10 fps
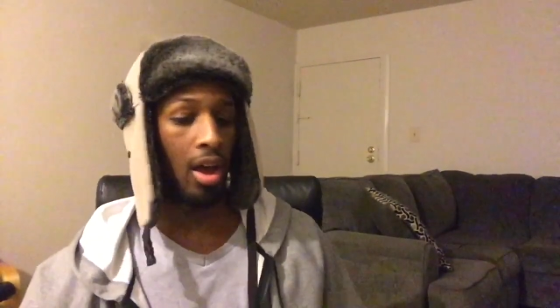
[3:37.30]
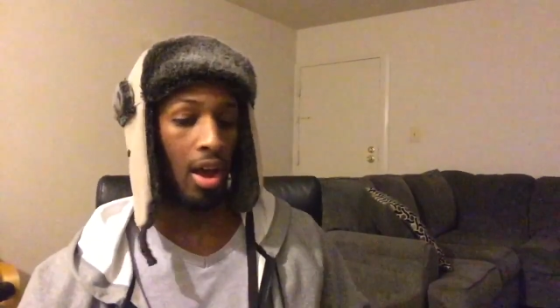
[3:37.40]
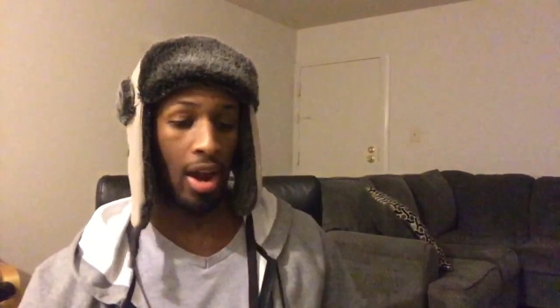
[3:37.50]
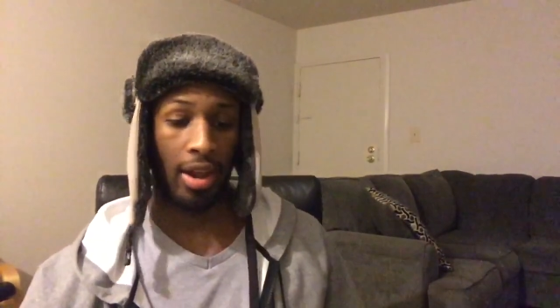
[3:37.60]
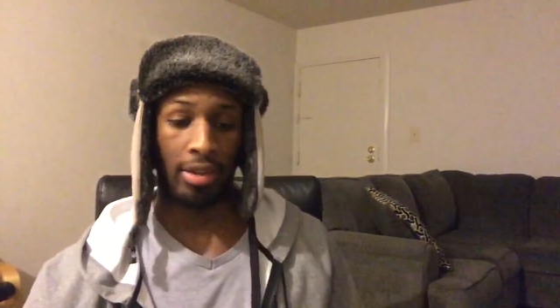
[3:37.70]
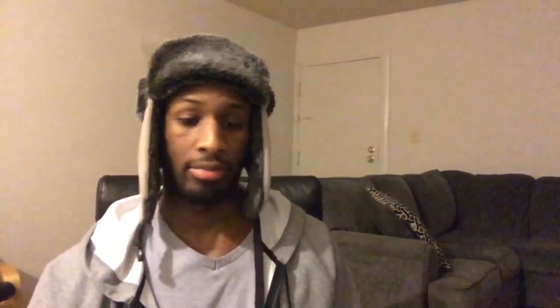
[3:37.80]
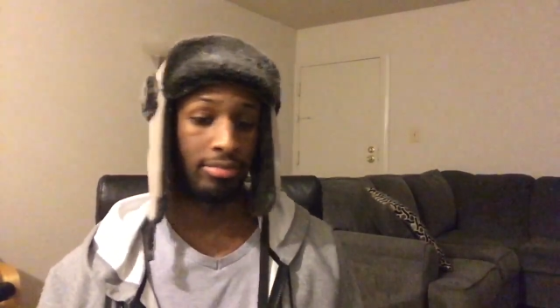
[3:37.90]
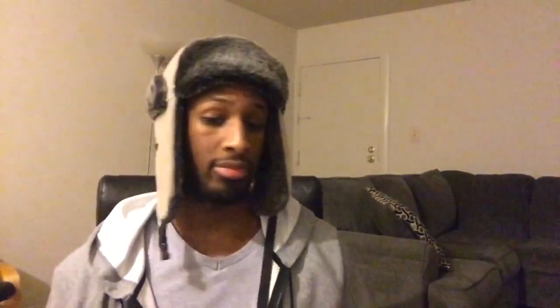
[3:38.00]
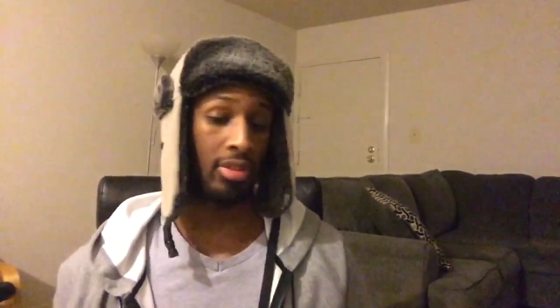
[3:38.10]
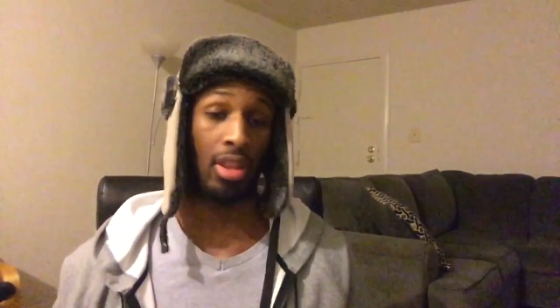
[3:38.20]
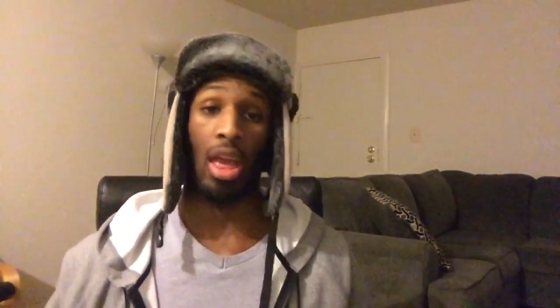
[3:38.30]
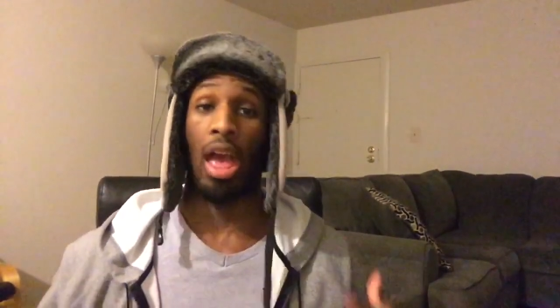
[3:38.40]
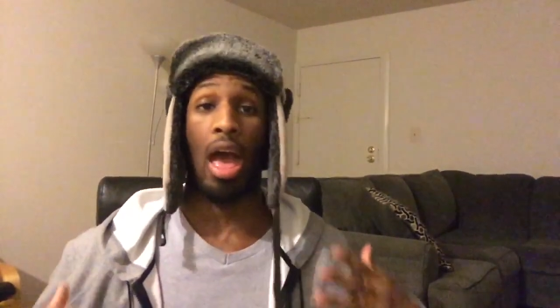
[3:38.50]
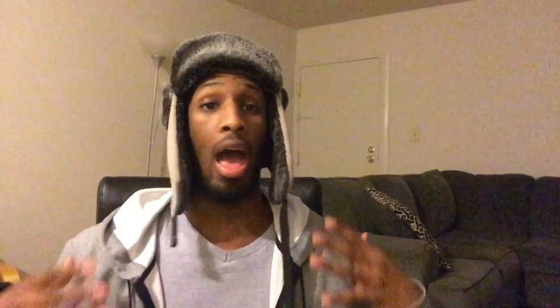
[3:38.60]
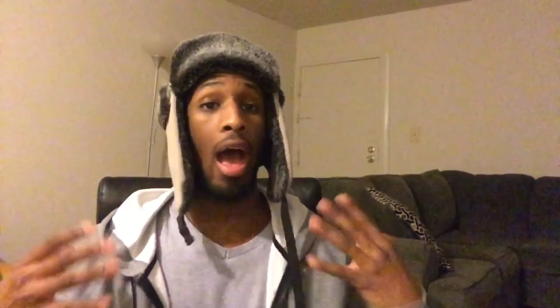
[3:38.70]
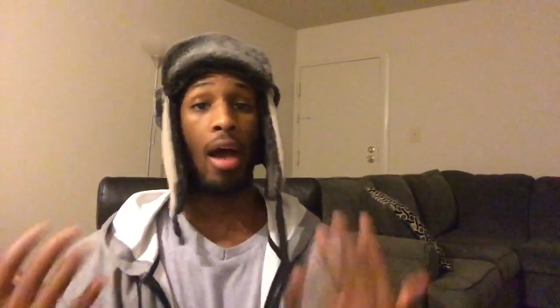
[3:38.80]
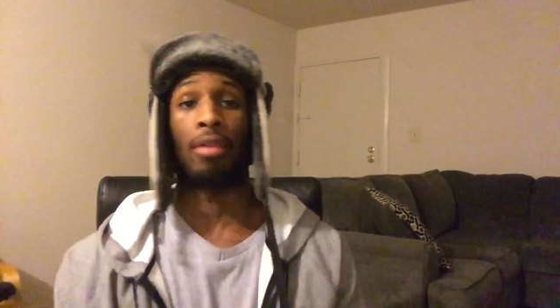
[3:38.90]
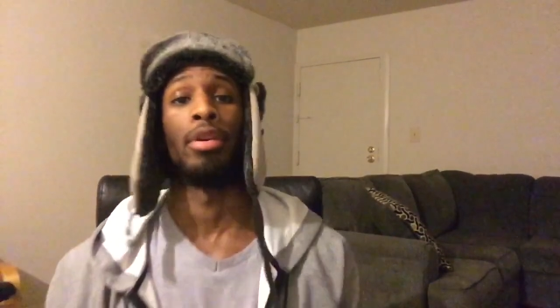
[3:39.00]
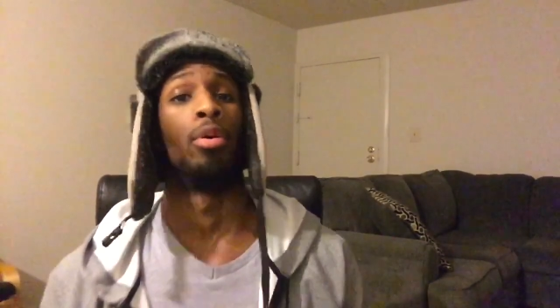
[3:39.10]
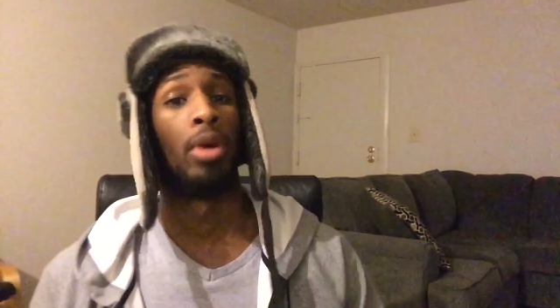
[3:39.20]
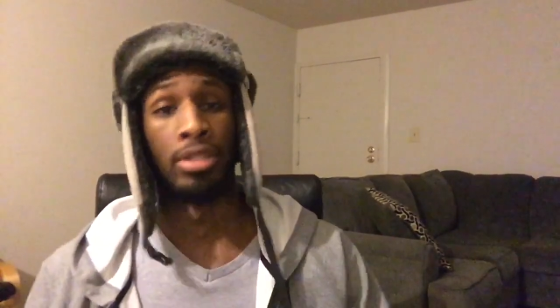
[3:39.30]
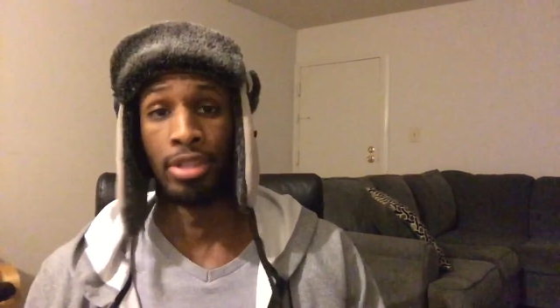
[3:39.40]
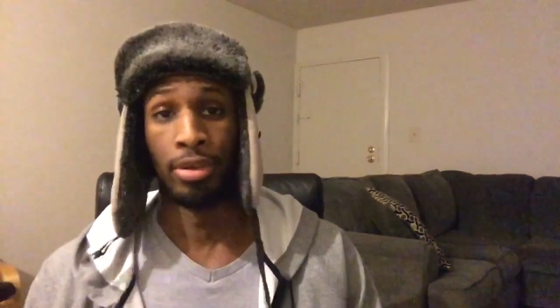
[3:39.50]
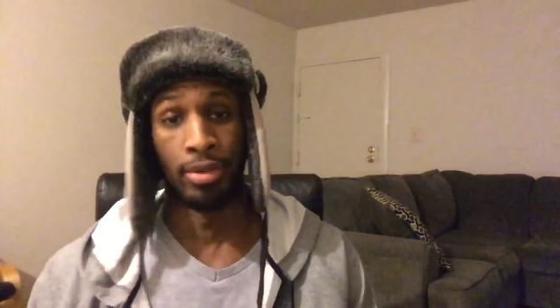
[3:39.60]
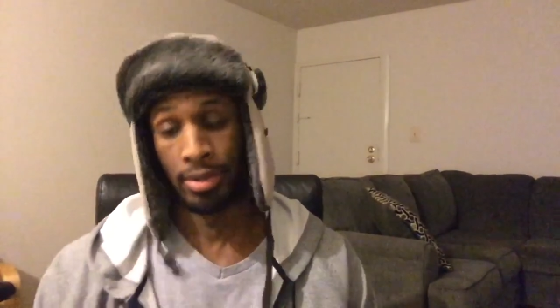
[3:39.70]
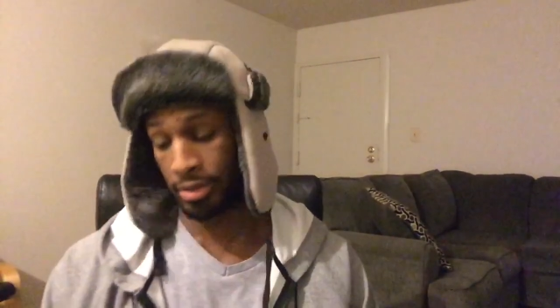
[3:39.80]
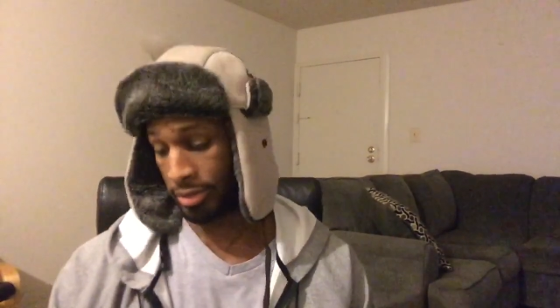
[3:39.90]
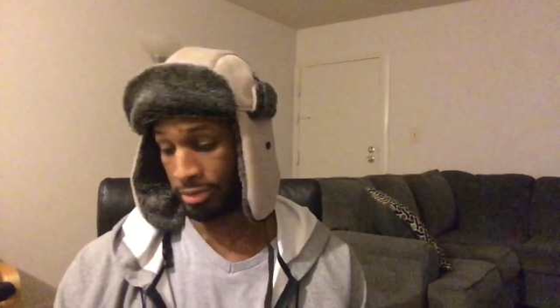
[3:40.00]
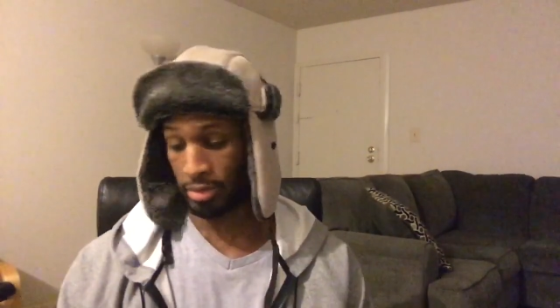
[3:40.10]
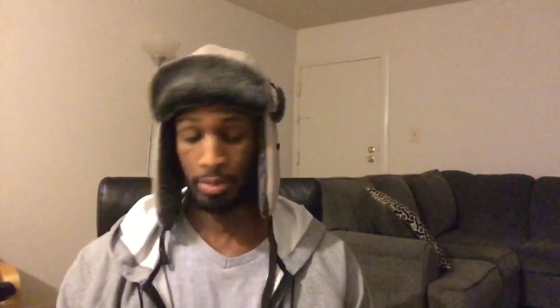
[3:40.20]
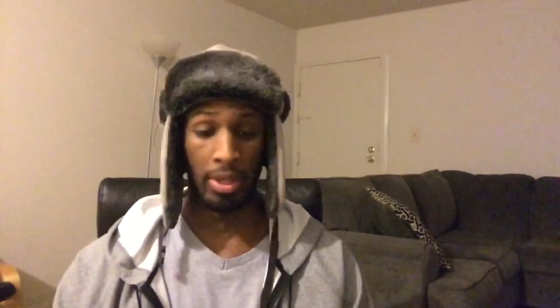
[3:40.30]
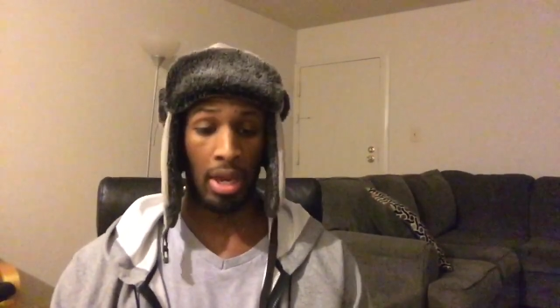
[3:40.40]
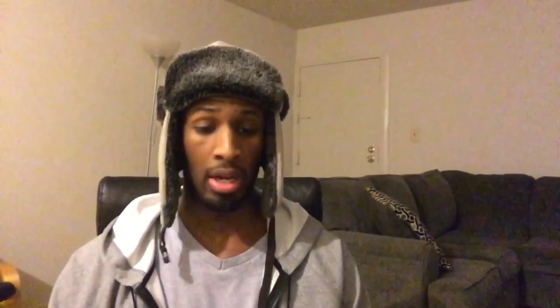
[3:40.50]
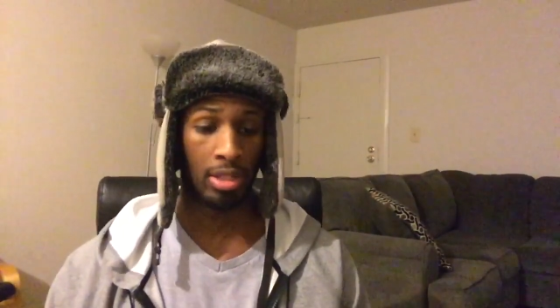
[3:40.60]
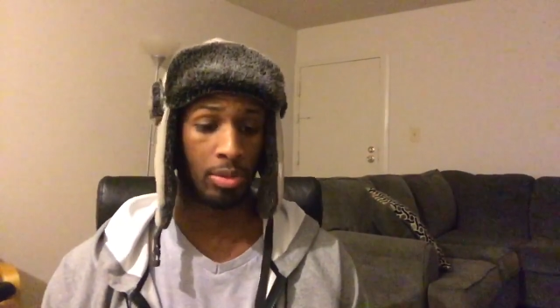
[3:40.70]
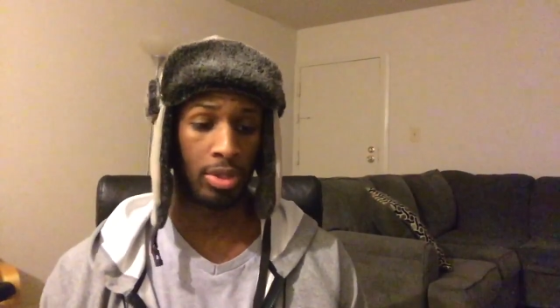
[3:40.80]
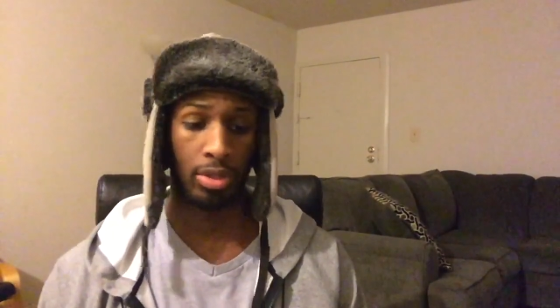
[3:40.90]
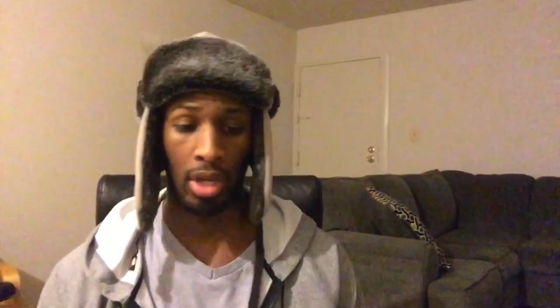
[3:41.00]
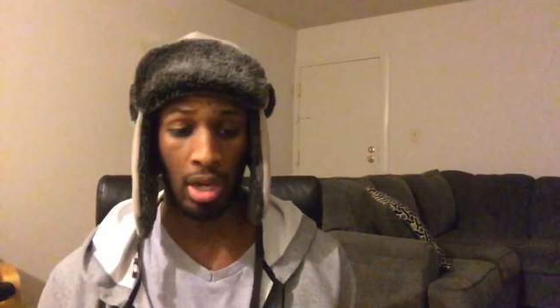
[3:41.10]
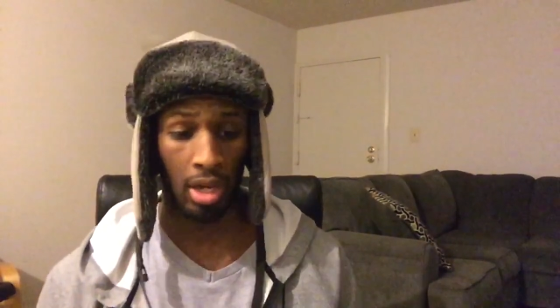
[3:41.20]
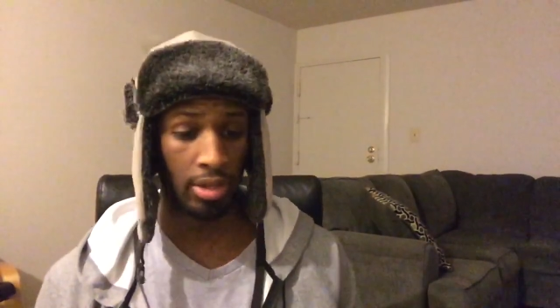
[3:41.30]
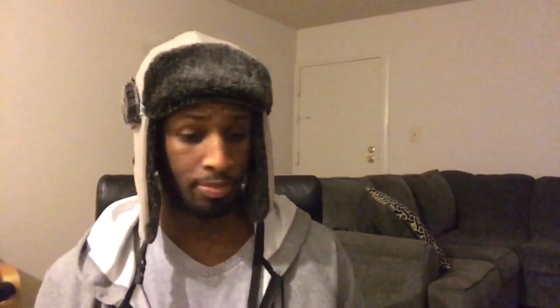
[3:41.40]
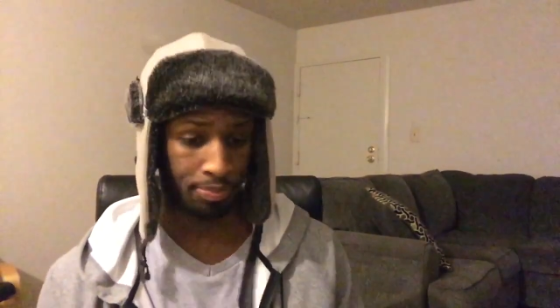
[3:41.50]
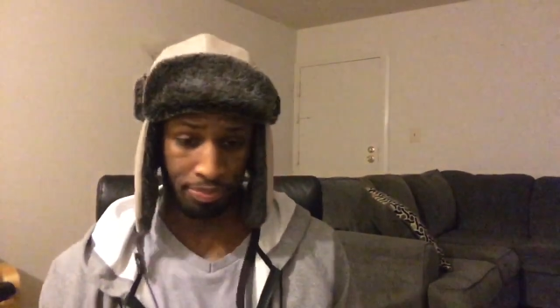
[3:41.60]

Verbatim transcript: Alright. I don't know what's going on, to be honest with you. Uh,